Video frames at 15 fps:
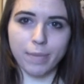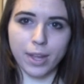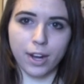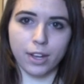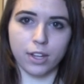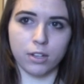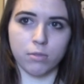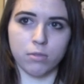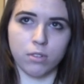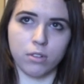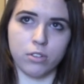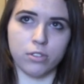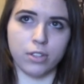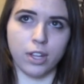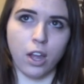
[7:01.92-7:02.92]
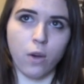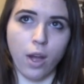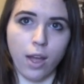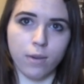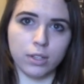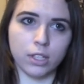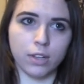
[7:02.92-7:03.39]
bet I could, she was like, oh,
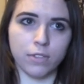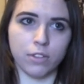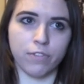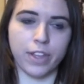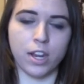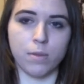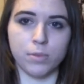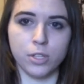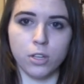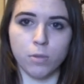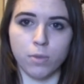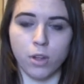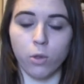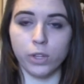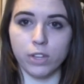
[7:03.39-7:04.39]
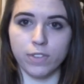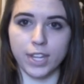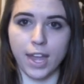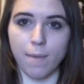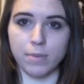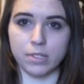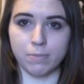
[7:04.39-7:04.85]
I would love the Phantom too, but only if he
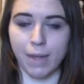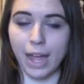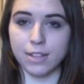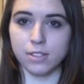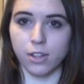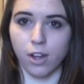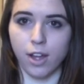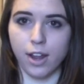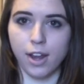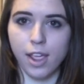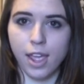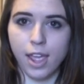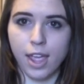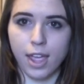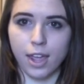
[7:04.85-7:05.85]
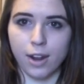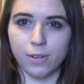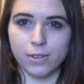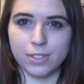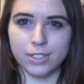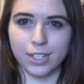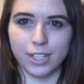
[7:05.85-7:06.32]
kept his mask on. And I
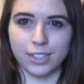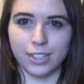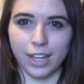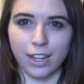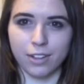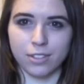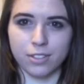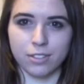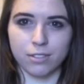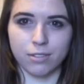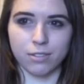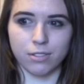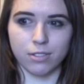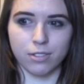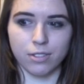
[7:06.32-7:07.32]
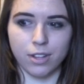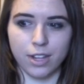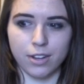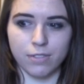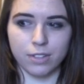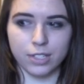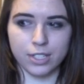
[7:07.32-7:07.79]
was like, that's, I
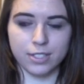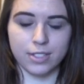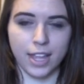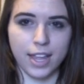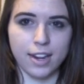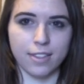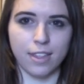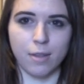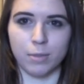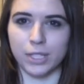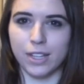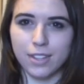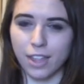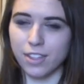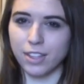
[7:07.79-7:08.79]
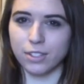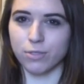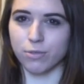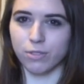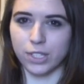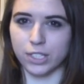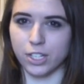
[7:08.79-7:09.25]
didn't really say anything, but that's, I think that's
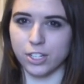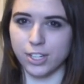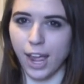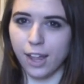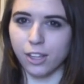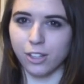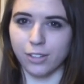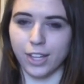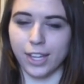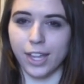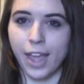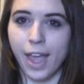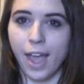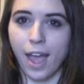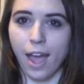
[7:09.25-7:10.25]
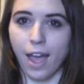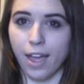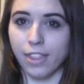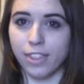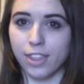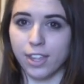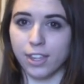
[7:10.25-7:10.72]
really shallow. Like, I
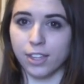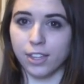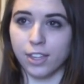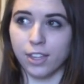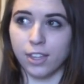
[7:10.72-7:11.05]
think